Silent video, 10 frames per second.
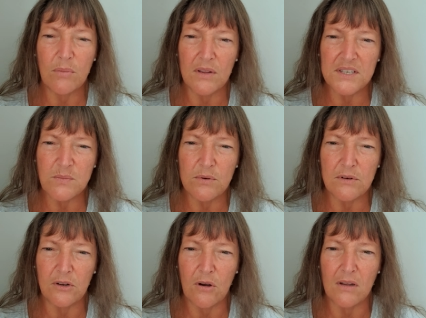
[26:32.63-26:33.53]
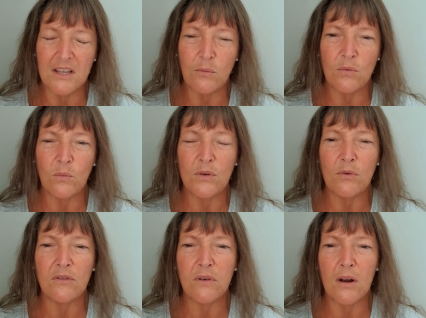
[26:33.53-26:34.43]
by the Spirit of God, that we
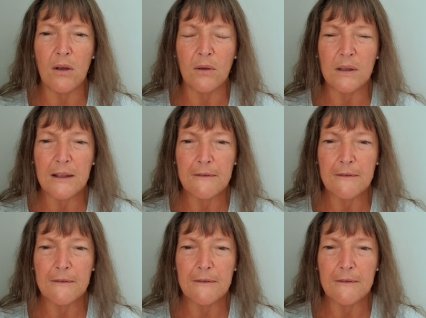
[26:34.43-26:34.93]
will follow